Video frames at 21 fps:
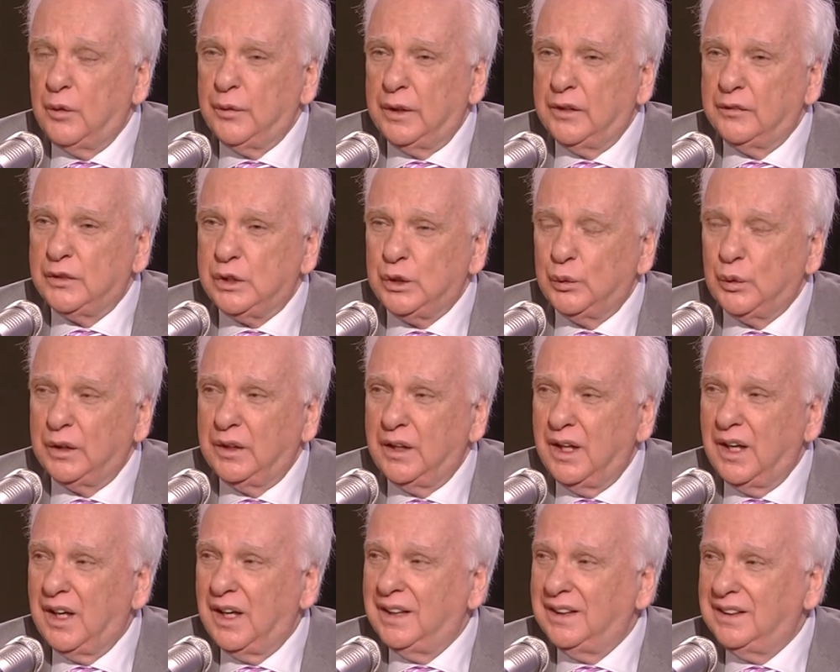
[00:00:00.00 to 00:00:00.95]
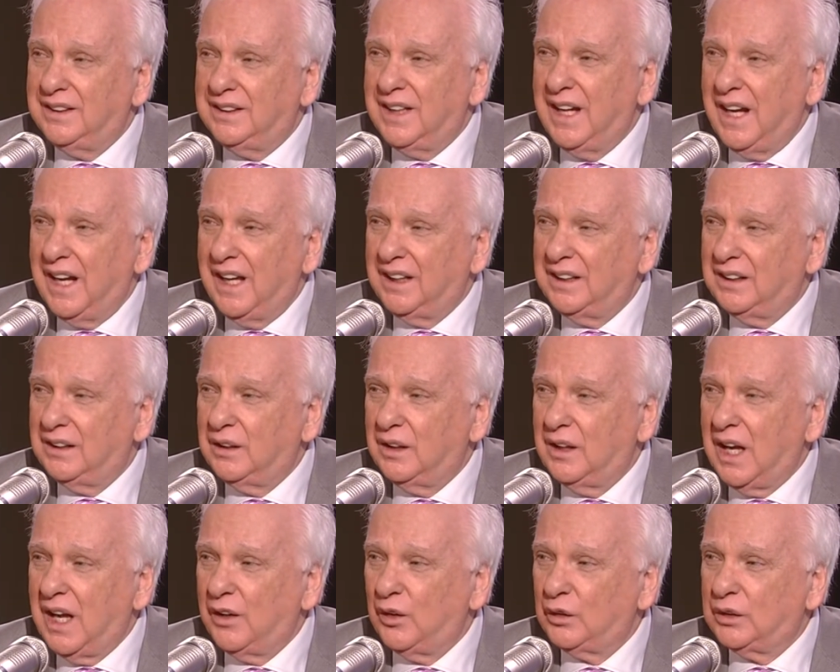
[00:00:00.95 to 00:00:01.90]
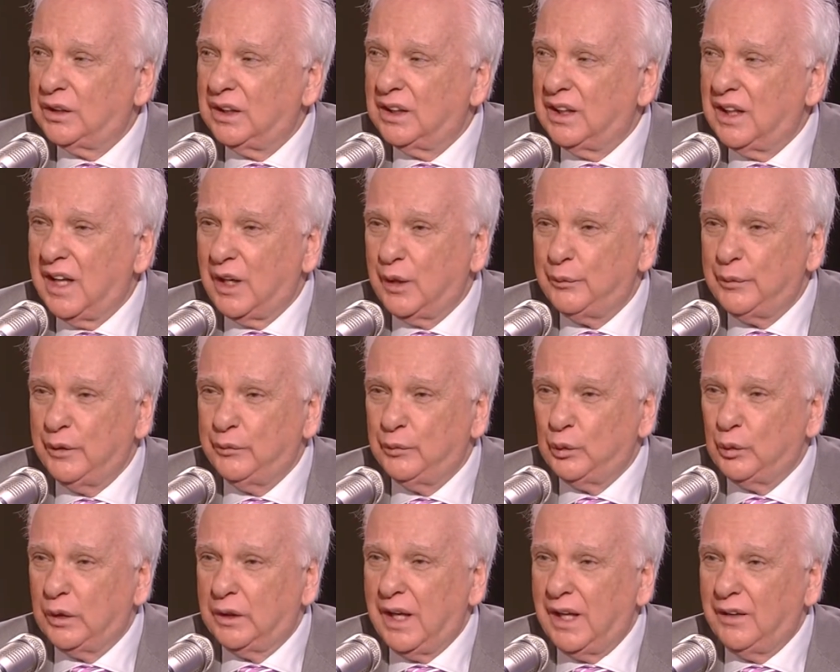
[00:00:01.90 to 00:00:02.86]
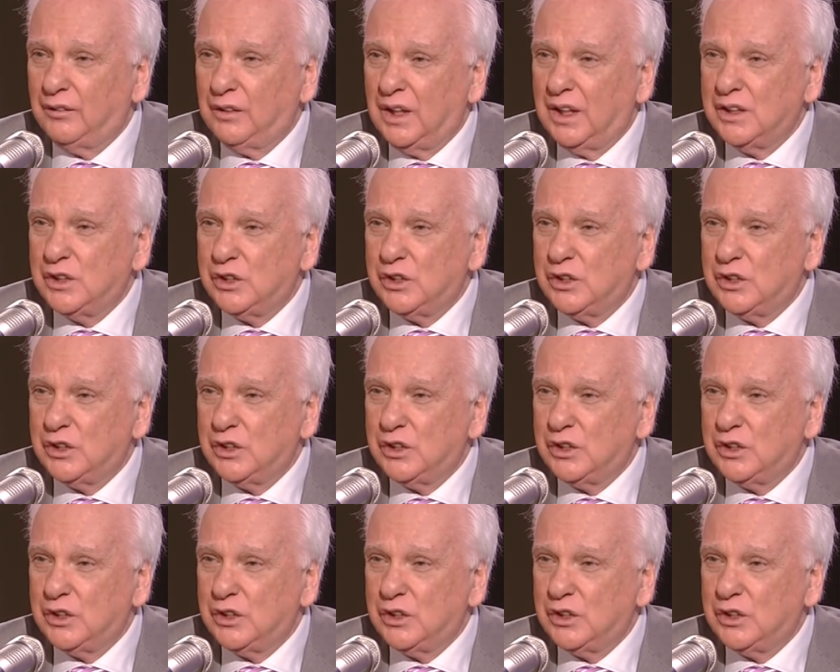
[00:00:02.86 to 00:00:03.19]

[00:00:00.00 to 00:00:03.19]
no, but if she were there and dead, I don't think a lot of people would have